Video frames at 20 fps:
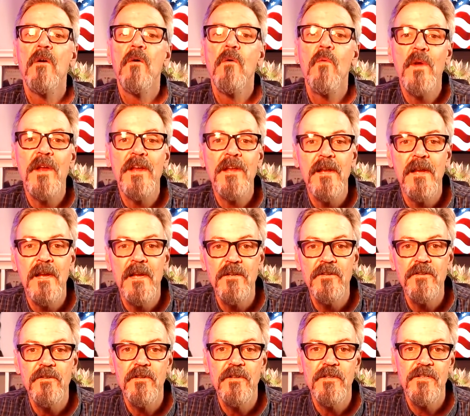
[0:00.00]
We need
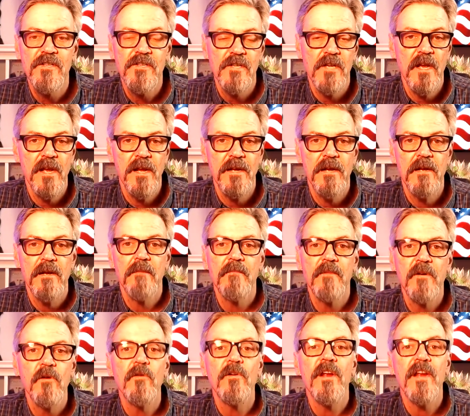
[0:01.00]
you to sign up.
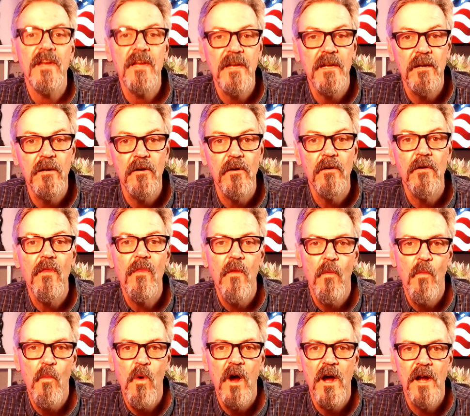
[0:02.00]
Go to
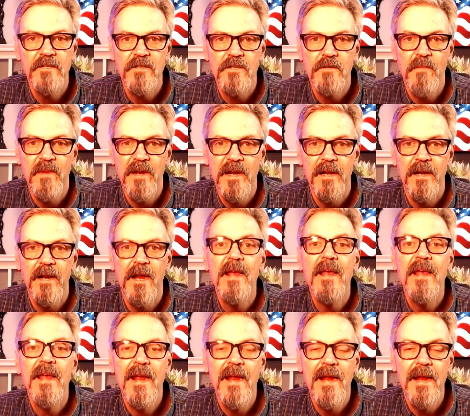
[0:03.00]

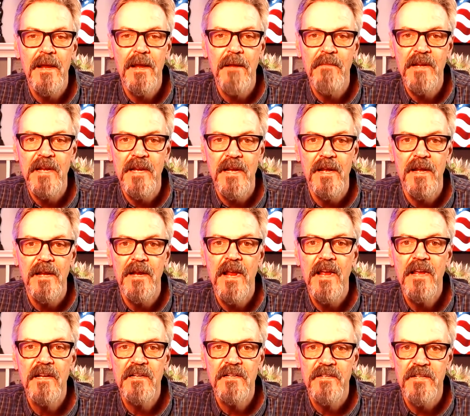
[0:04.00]

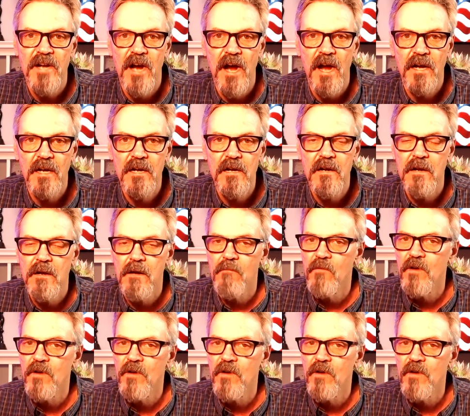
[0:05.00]
hearthewatchmenmen.com.